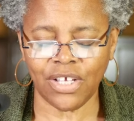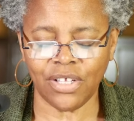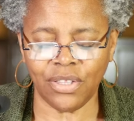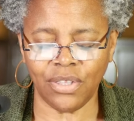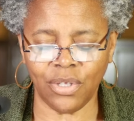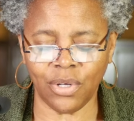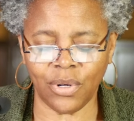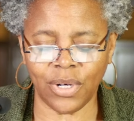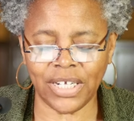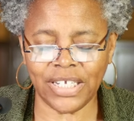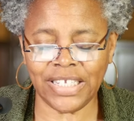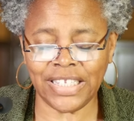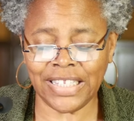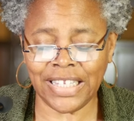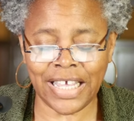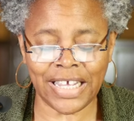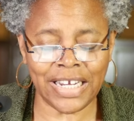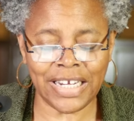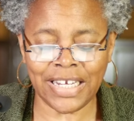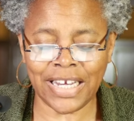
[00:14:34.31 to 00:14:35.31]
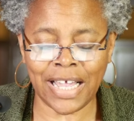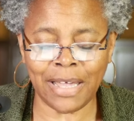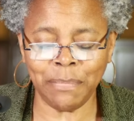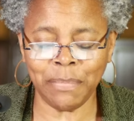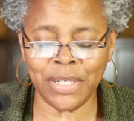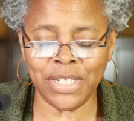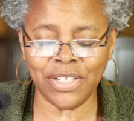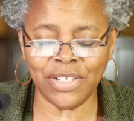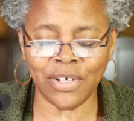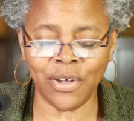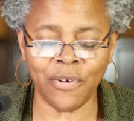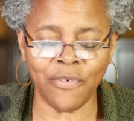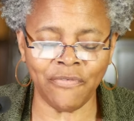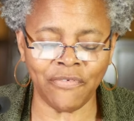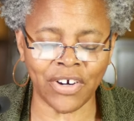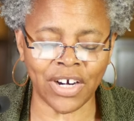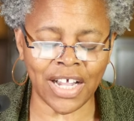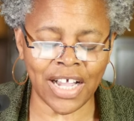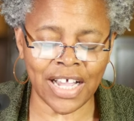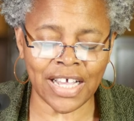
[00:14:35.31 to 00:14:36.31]
Lord, let it not be so
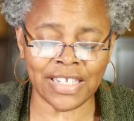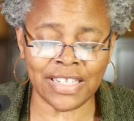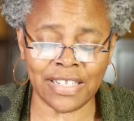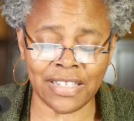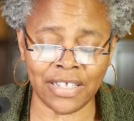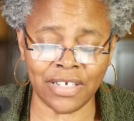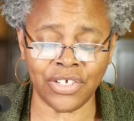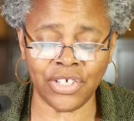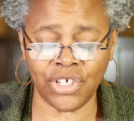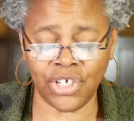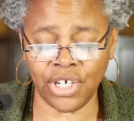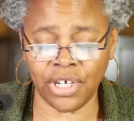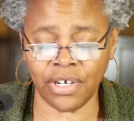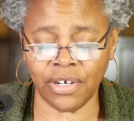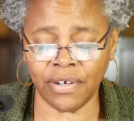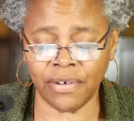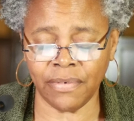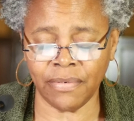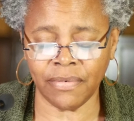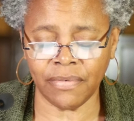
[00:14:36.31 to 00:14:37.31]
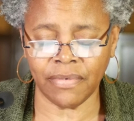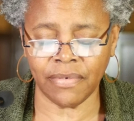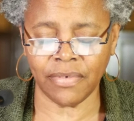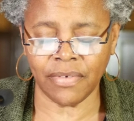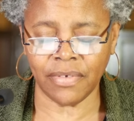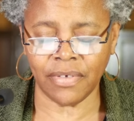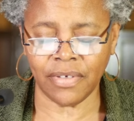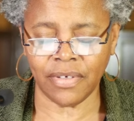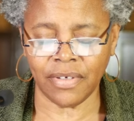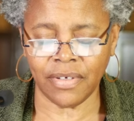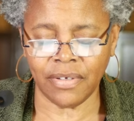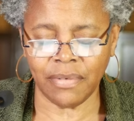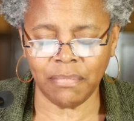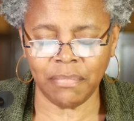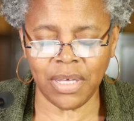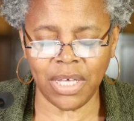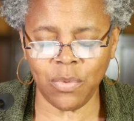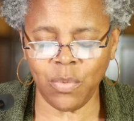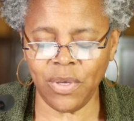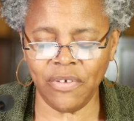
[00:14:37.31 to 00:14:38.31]
for us this year.
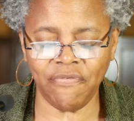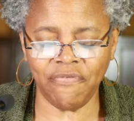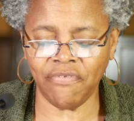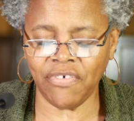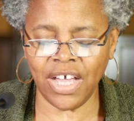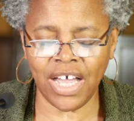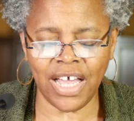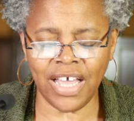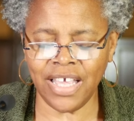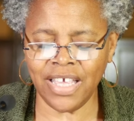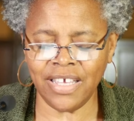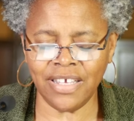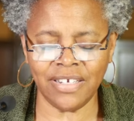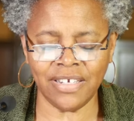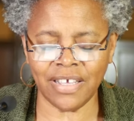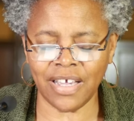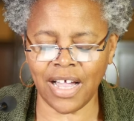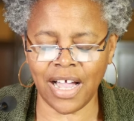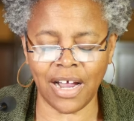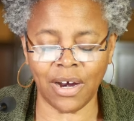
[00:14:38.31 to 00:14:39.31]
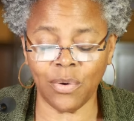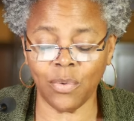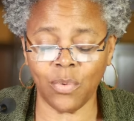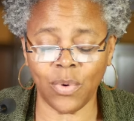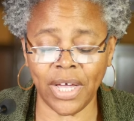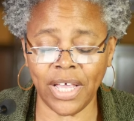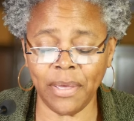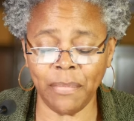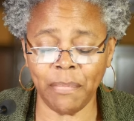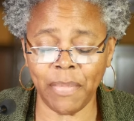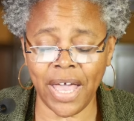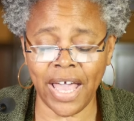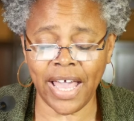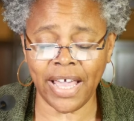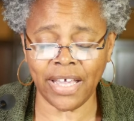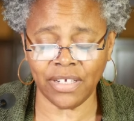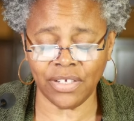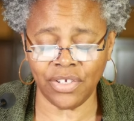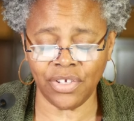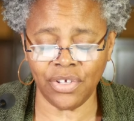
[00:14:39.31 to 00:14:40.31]
May we find our way
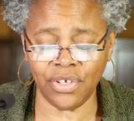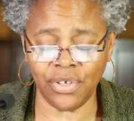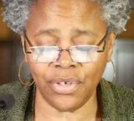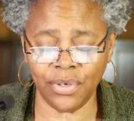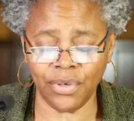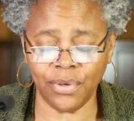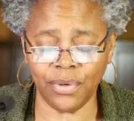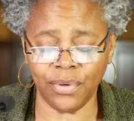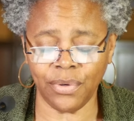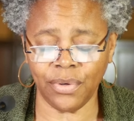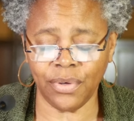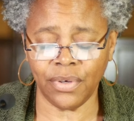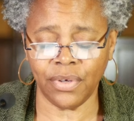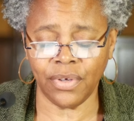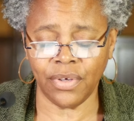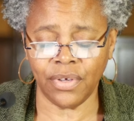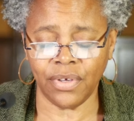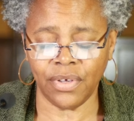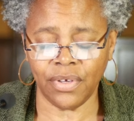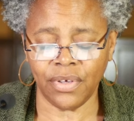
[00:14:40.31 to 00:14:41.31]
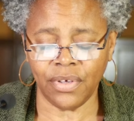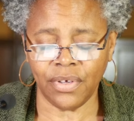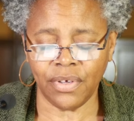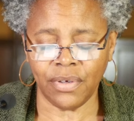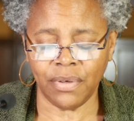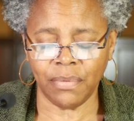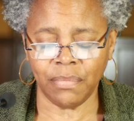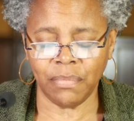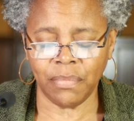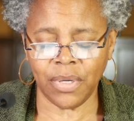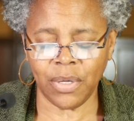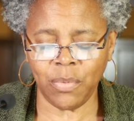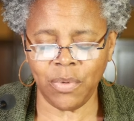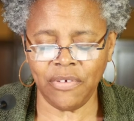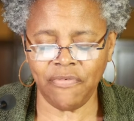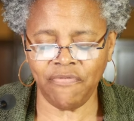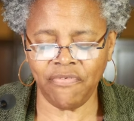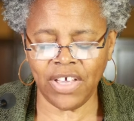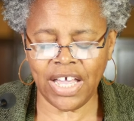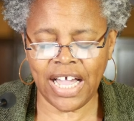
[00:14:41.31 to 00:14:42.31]
back to you. May we
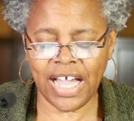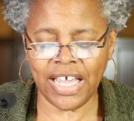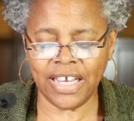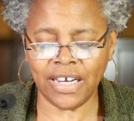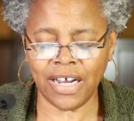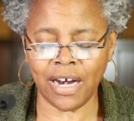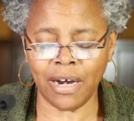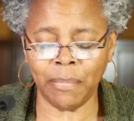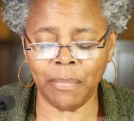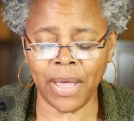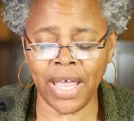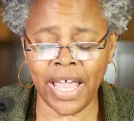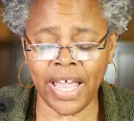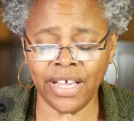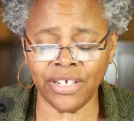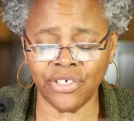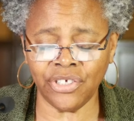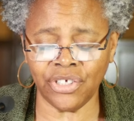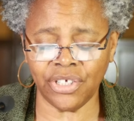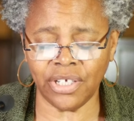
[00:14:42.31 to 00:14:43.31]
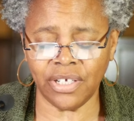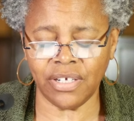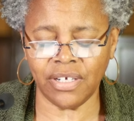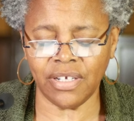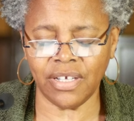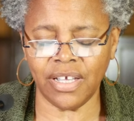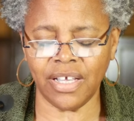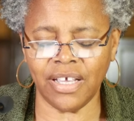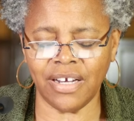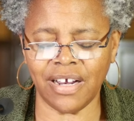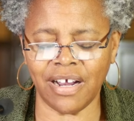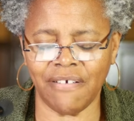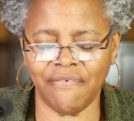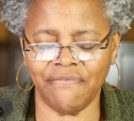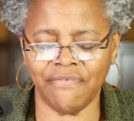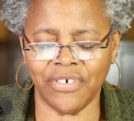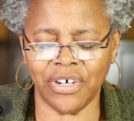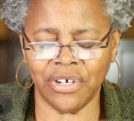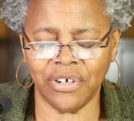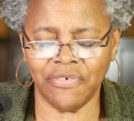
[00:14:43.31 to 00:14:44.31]
find our passion and our
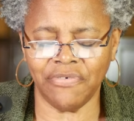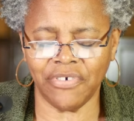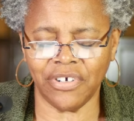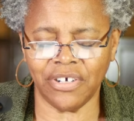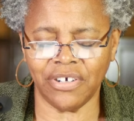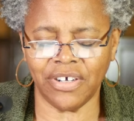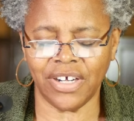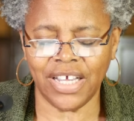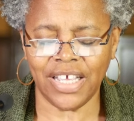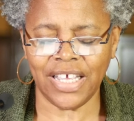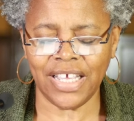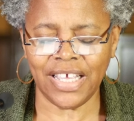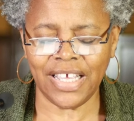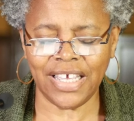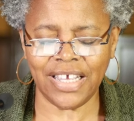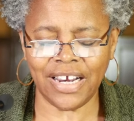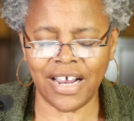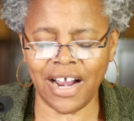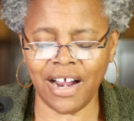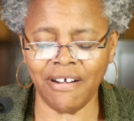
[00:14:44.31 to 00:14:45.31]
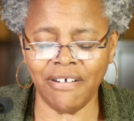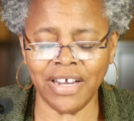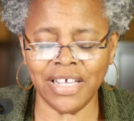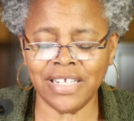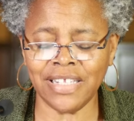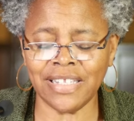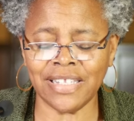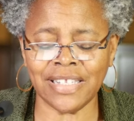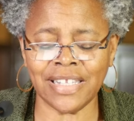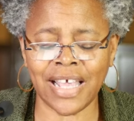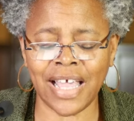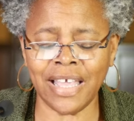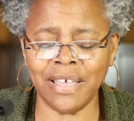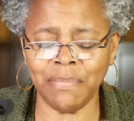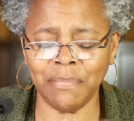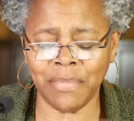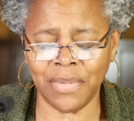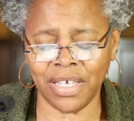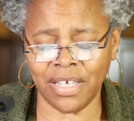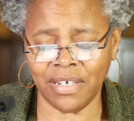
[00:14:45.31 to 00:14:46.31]
fervor and our
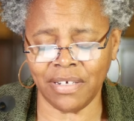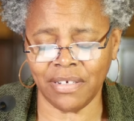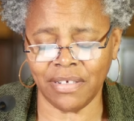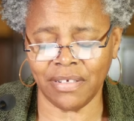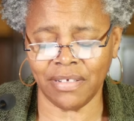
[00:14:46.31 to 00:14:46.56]
excitement.